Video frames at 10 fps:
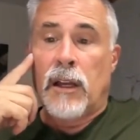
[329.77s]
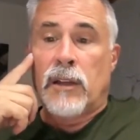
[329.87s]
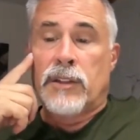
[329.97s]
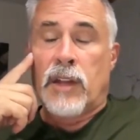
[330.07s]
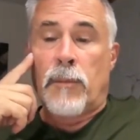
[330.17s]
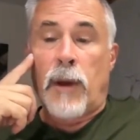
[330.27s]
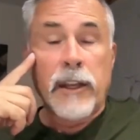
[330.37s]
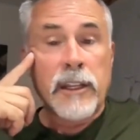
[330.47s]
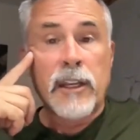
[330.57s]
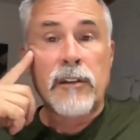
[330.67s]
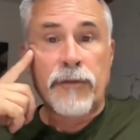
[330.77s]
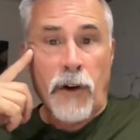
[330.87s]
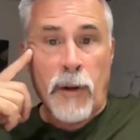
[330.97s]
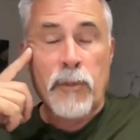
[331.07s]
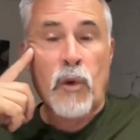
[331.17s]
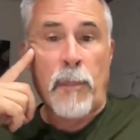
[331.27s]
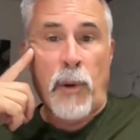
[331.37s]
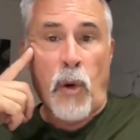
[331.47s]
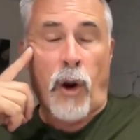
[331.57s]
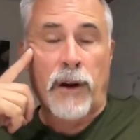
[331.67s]
some unconfirmed
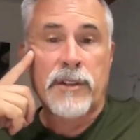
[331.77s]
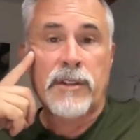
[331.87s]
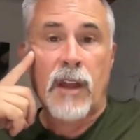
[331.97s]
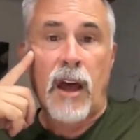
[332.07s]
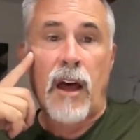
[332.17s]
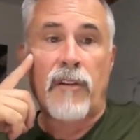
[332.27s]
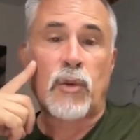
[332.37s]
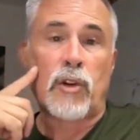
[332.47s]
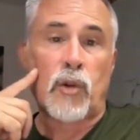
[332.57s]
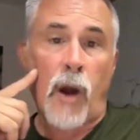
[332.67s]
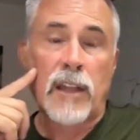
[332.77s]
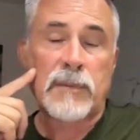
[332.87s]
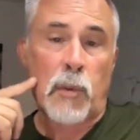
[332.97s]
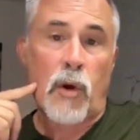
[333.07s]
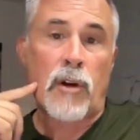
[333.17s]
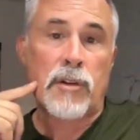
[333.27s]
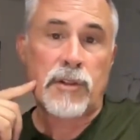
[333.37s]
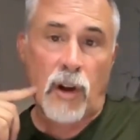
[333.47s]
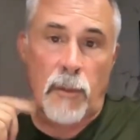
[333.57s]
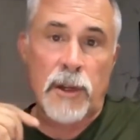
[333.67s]
reports of cross-border
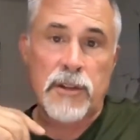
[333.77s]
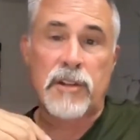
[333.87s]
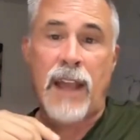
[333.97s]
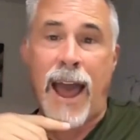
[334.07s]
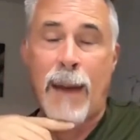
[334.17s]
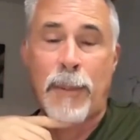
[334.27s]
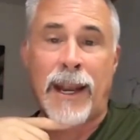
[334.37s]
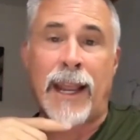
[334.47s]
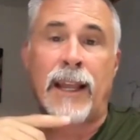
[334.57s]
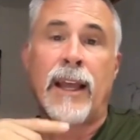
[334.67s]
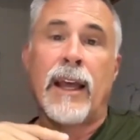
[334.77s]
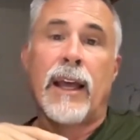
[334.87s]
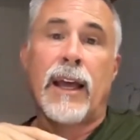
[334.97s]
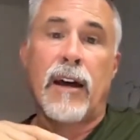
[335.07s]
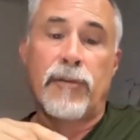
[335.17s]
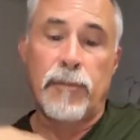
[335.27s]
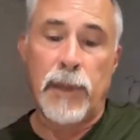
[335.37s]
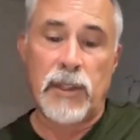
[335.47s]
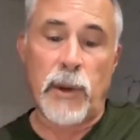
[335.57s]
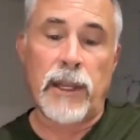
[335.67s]
skirmishes happening
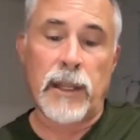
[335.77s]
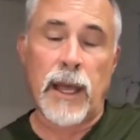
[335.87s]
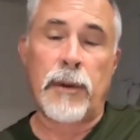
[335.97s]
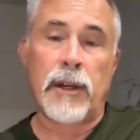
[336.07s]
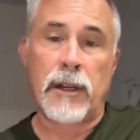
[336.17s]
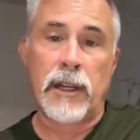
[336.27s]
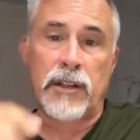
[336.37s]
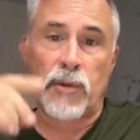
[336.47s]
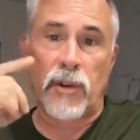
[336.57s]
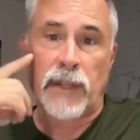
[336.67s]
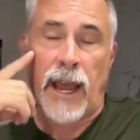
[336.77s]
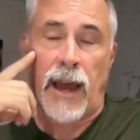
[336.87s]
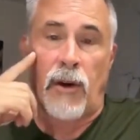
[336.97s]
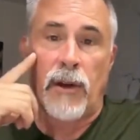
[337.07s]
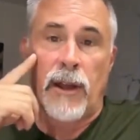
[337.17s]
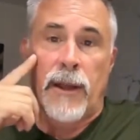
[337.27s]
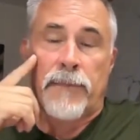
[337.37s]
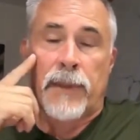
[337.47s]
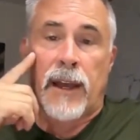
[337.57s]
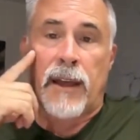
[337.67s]
between Lebanon and Israel now.
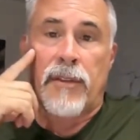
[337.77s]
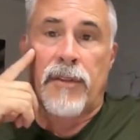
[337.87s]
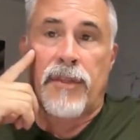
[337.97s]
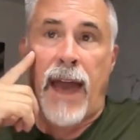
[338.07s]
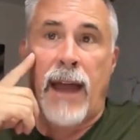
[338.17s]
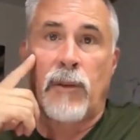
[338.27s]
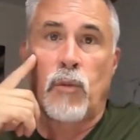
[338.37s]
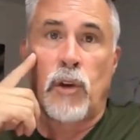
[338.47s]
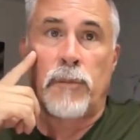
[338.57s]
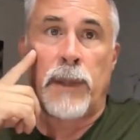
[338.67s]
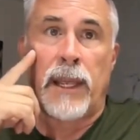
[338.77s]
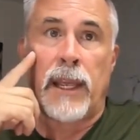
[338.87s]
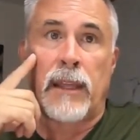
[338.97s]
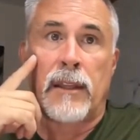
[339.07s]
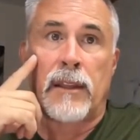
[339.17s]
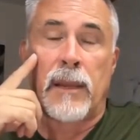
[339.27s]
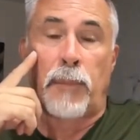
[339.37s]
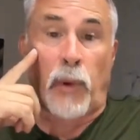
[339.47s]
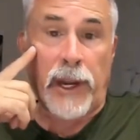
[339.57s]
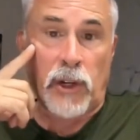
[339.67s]
That would be the
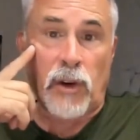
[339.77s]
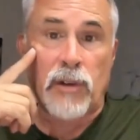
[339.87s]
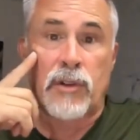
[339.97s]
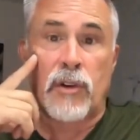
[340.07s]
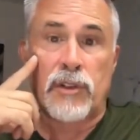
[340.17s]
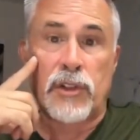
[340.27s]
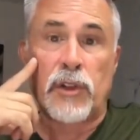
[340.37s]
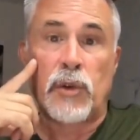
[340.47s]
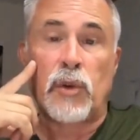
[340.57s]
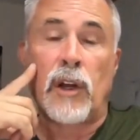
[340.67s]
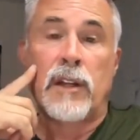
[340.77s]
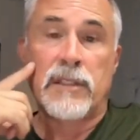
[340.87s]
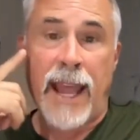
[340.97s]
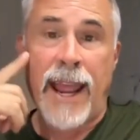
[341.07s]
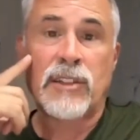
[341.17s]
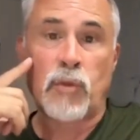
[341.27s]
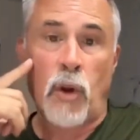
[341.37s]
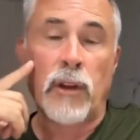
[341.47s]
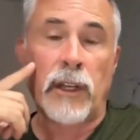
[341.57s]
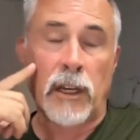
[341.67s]
precursor to tanks
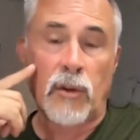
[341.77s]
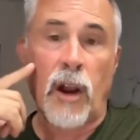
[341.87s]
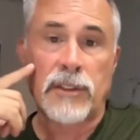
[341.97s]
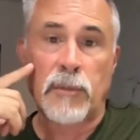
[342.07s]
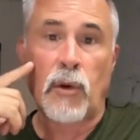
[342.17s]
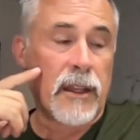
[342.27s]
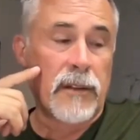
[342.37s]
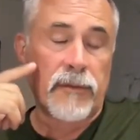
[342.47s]
rolling across the border.